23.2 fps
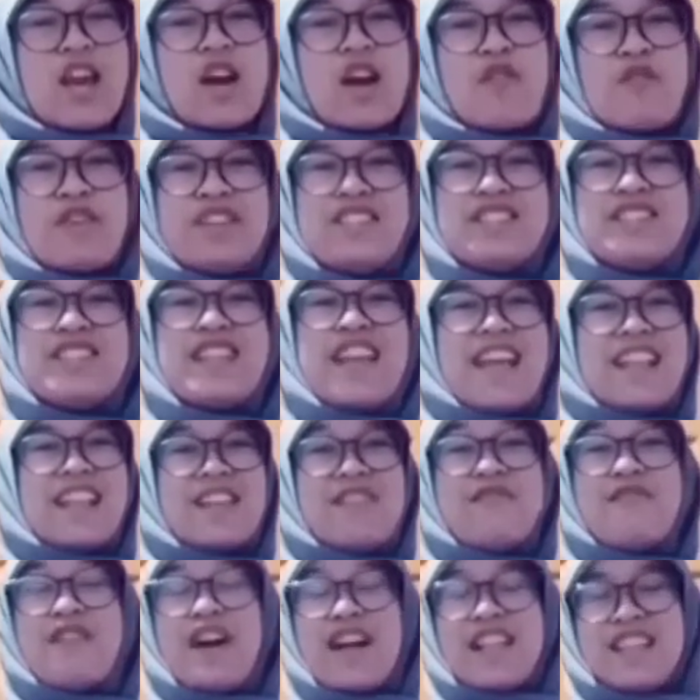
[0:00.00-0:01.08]
which the
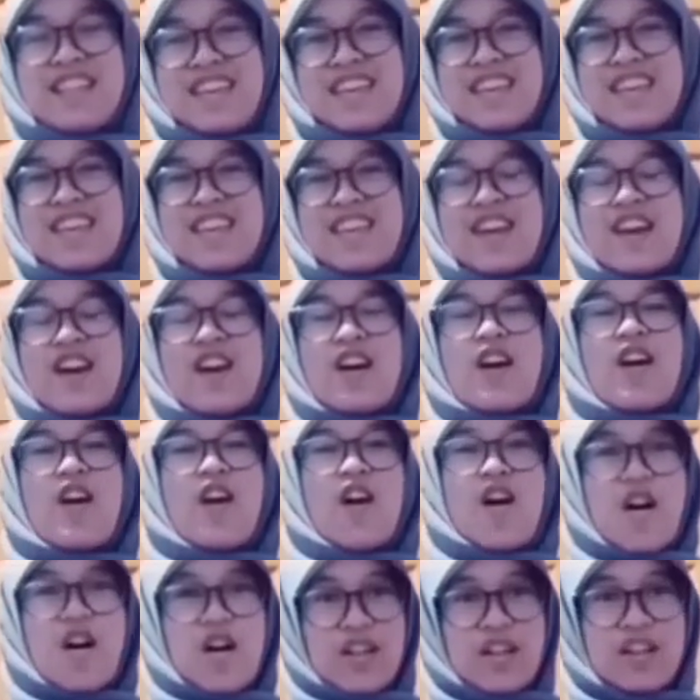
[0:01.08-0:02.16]
ending funny,
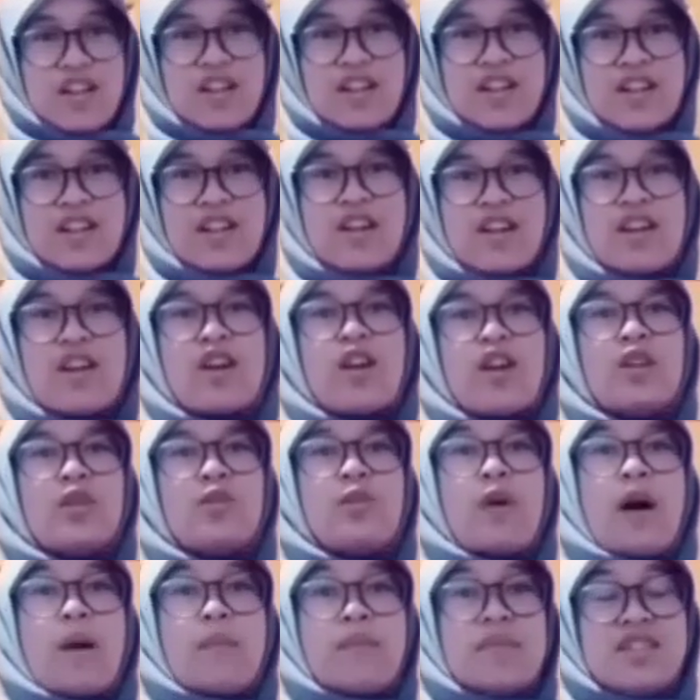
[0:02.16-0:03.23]
or to
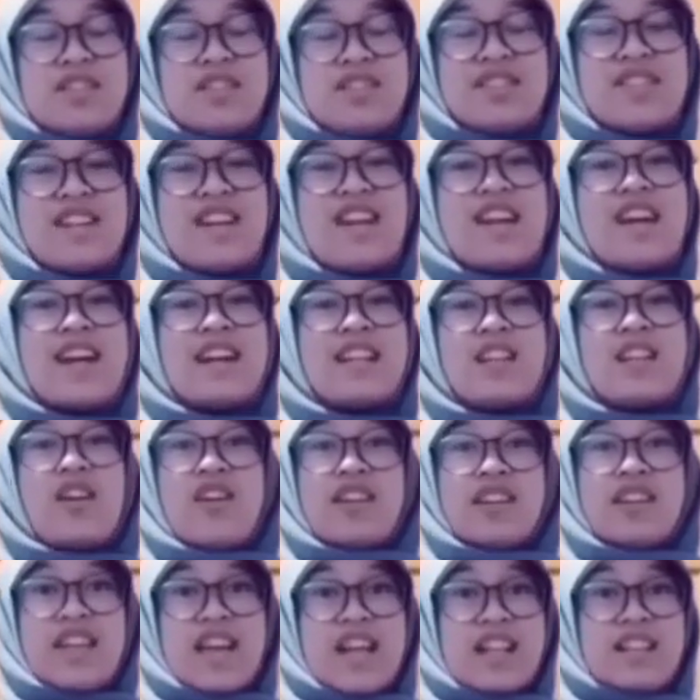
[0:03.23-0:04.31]
amuse the
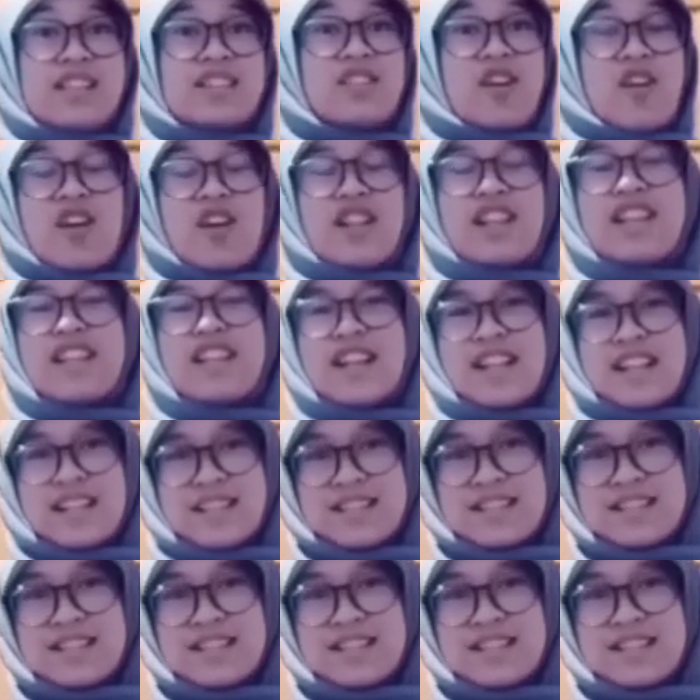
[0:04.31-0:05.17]
audience or readers.